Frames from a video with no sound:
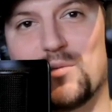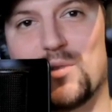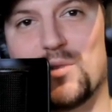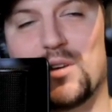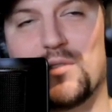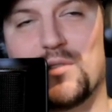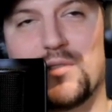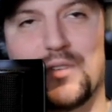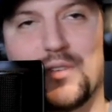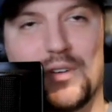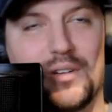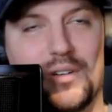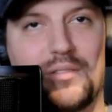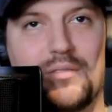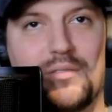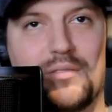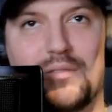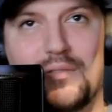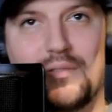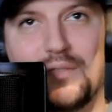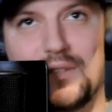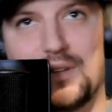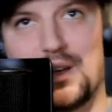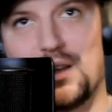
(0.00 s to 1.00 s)
work for,
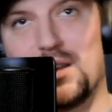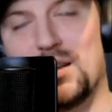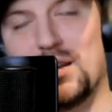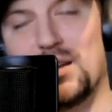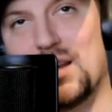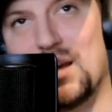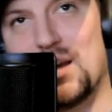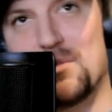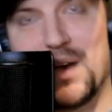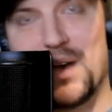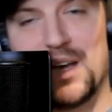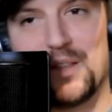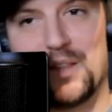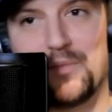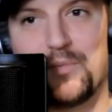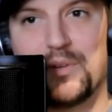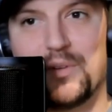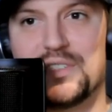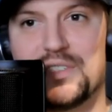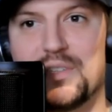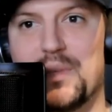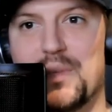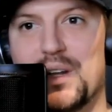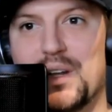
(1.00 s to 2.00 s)
I think that math
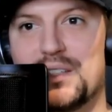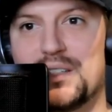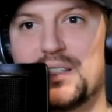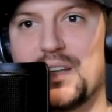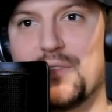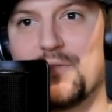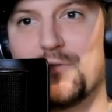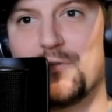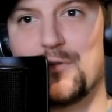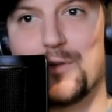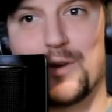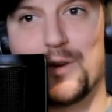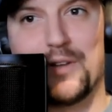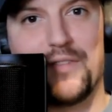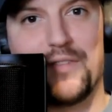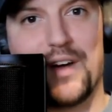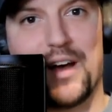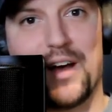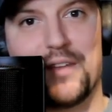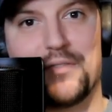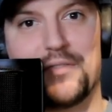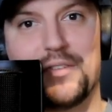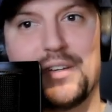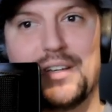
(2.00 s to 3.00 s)
puts him in at
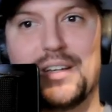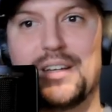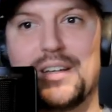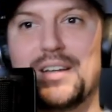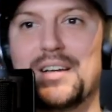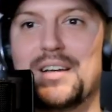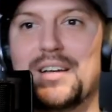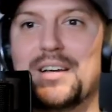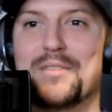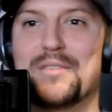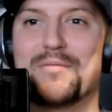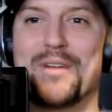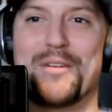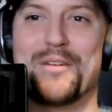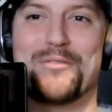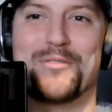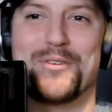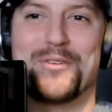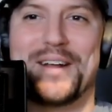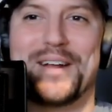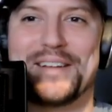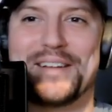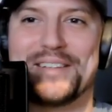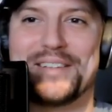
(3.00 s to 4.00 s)
745, right?
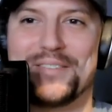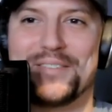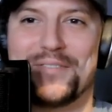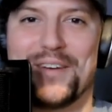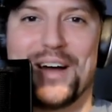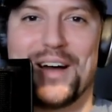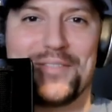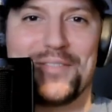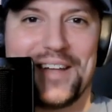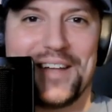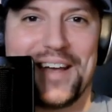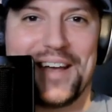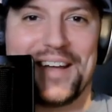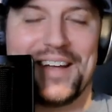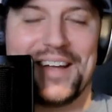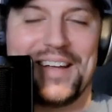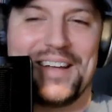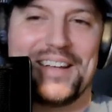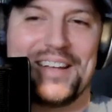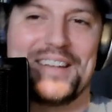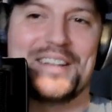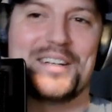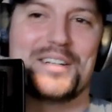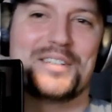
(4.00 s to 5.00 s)
For an eight to five day.
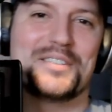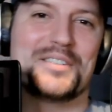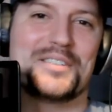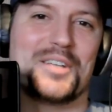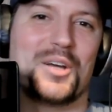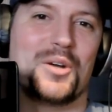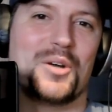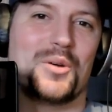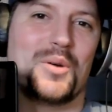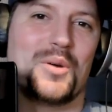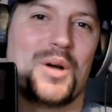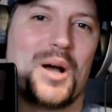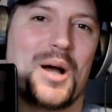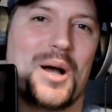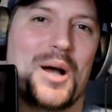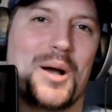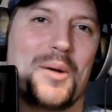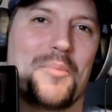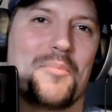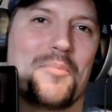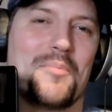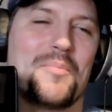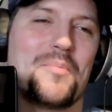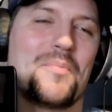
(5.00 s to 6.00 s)
Yeah. So,
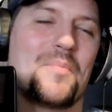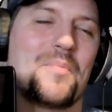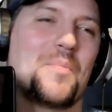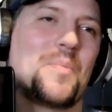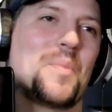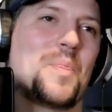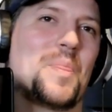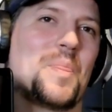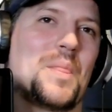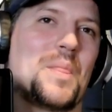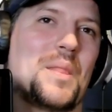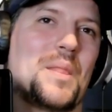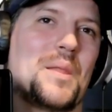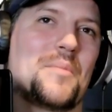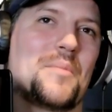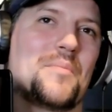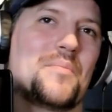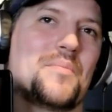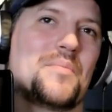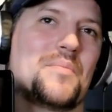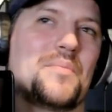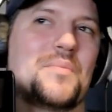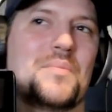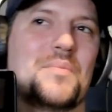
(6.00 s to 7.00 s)
um,
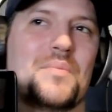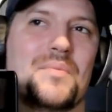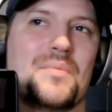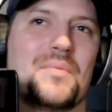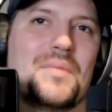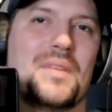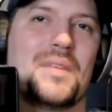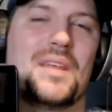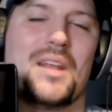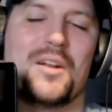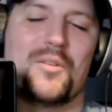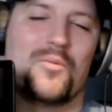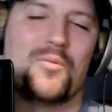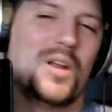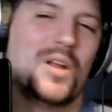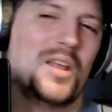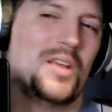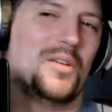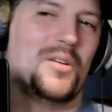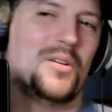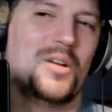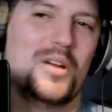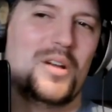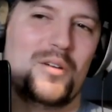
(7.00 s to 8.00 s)
you know, what do
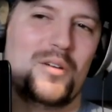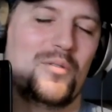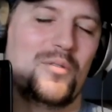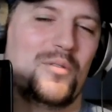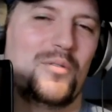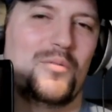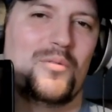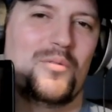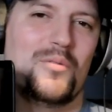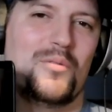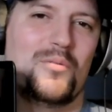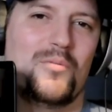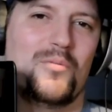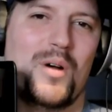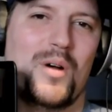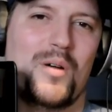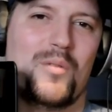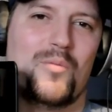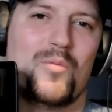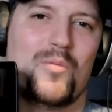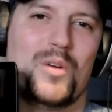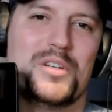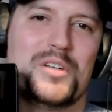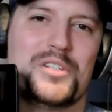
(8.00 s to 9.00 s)
you,
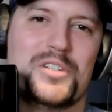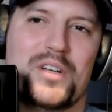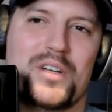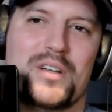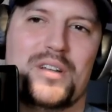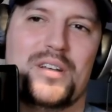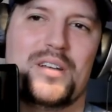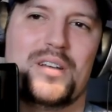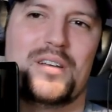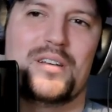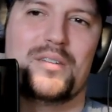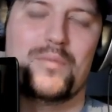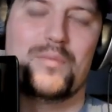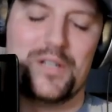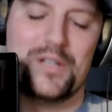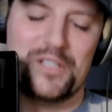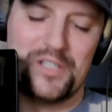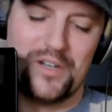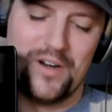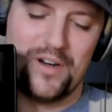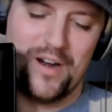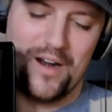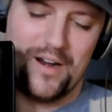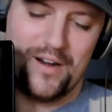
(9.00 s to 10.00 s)
what, what should, what
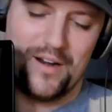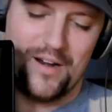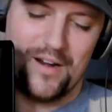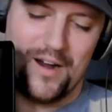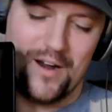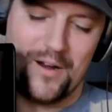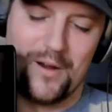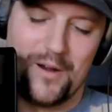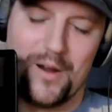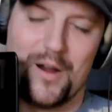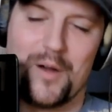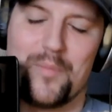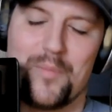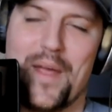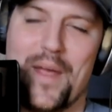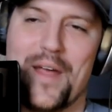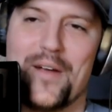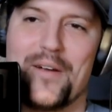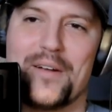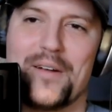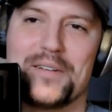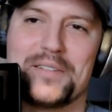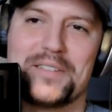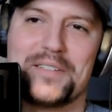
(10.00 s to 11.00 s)
should our, our, our
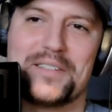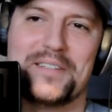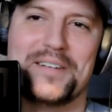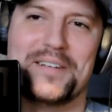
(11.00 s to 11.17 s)
parents,